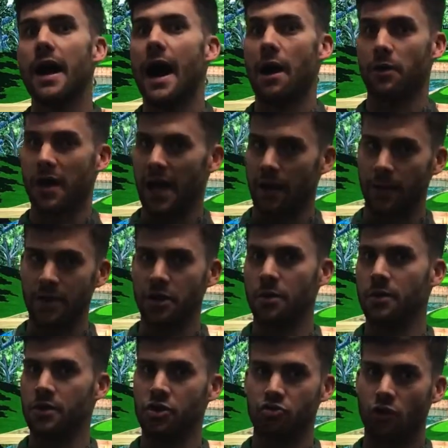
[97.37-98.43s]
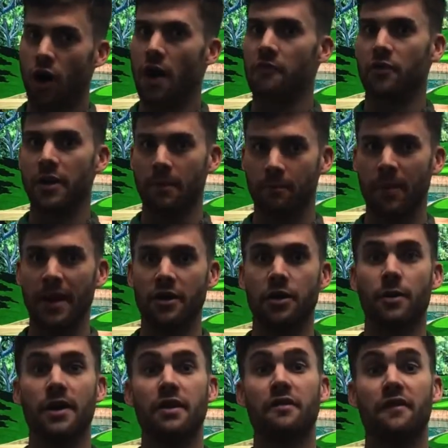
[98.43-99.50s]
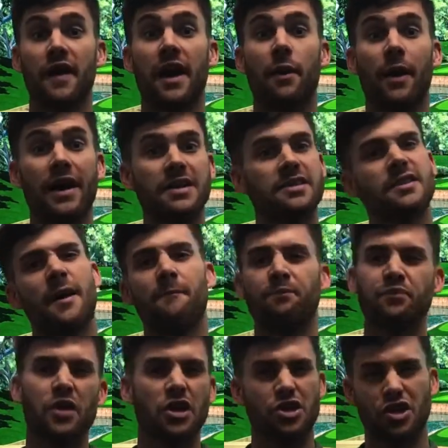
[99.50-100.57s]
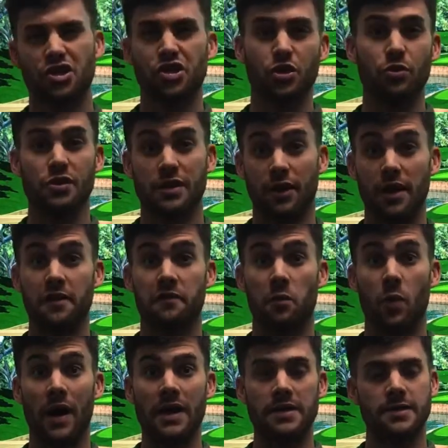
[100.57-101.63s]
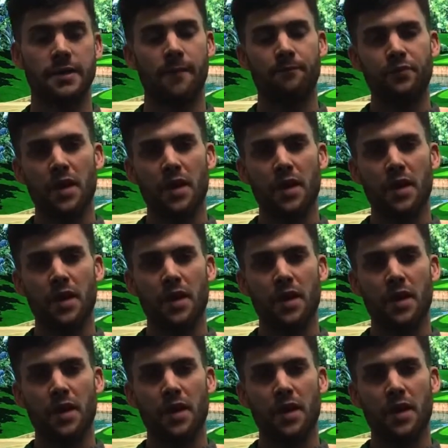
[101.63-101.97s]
how Callaway do it in the driver and Ping do it in the fairways, just two slightly different ways.